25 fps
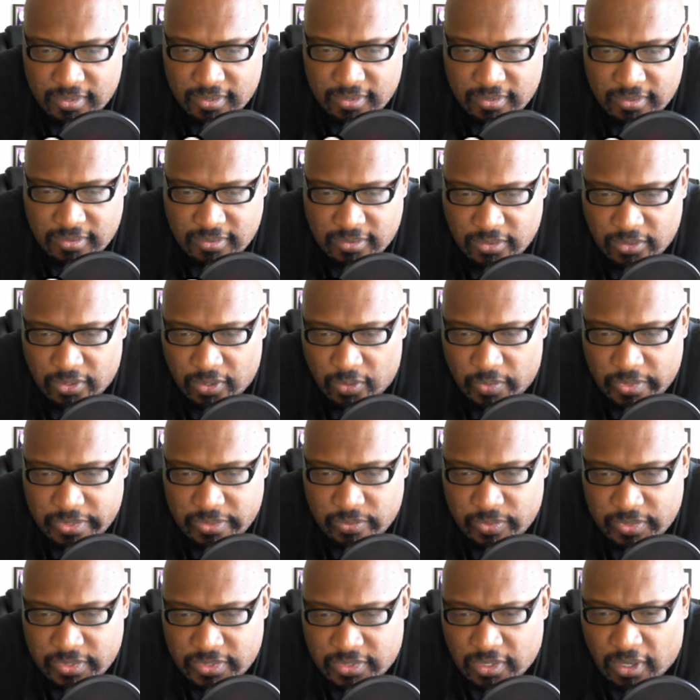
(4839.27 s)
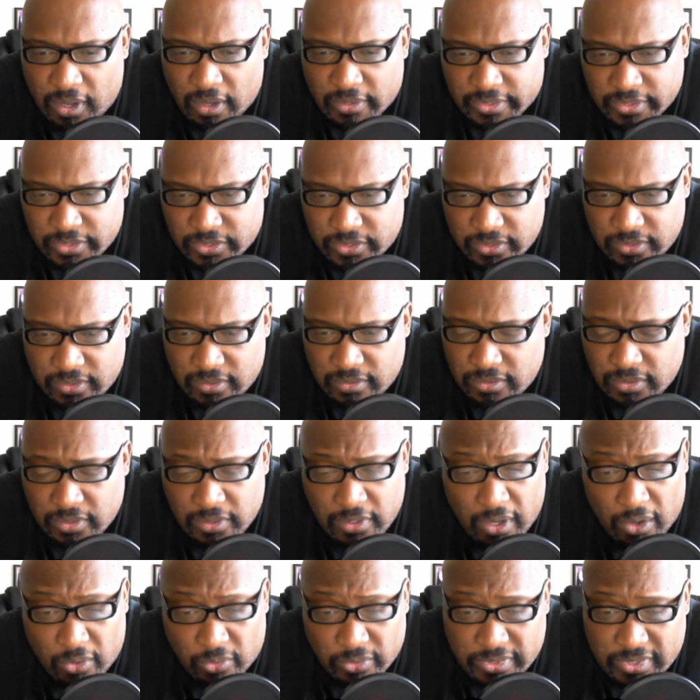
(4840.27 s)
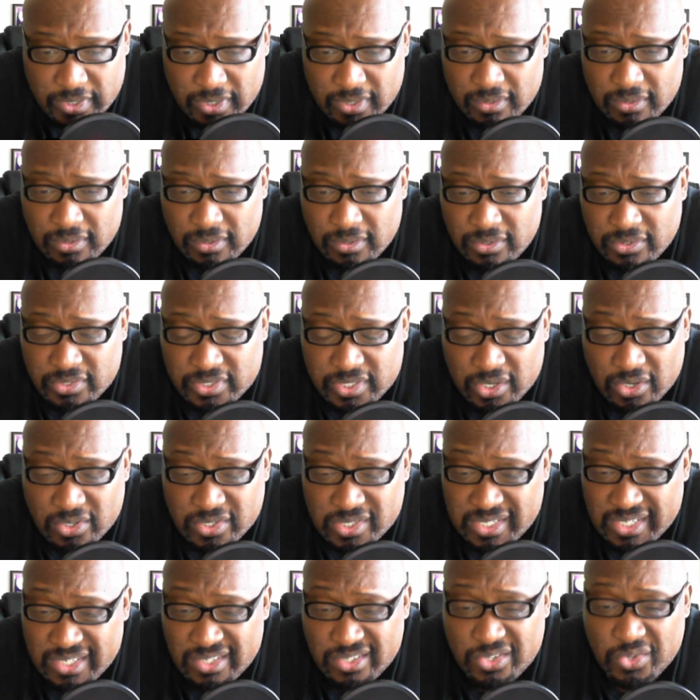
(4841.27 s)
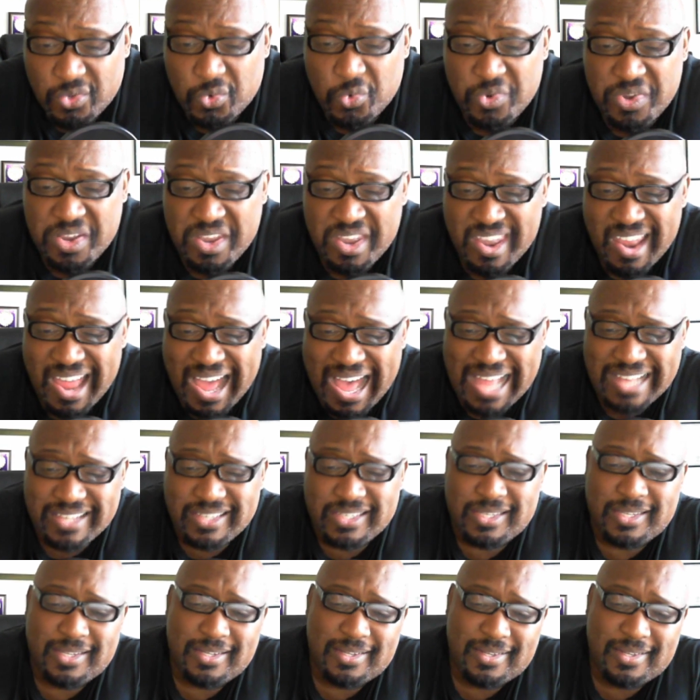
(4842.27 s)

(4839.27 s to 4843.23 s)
You don't want anyone talking to you. You don't. You seriously do not.